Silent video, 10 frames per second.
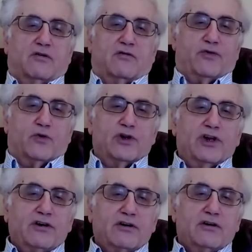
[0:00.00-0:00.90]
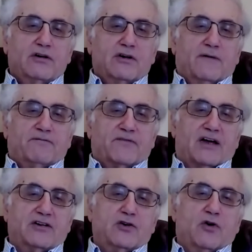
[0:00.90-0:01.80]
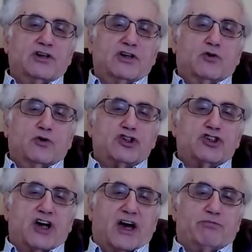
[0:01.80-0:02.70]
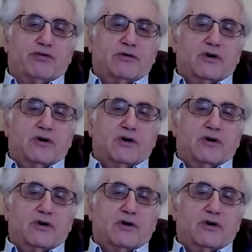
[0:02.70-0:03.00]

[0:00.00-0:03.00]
full, and you're in a good shape.